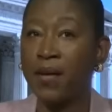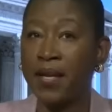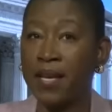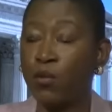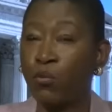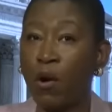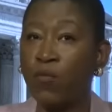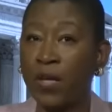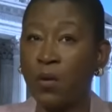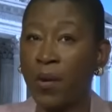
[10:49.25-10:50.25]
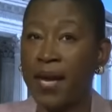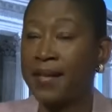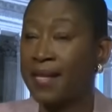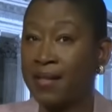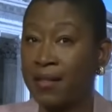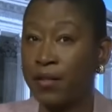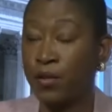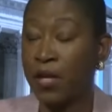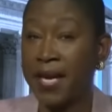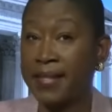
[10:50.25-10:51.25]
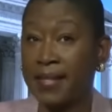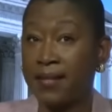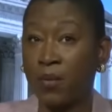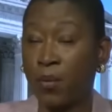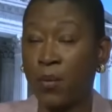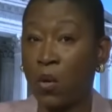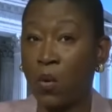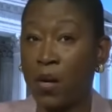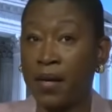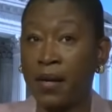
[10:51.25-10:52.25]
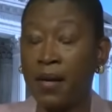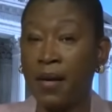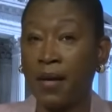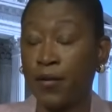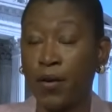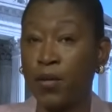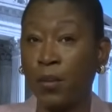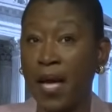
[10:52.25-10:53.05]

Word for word: against Roe v. Wade that the United States Supreme Court turned a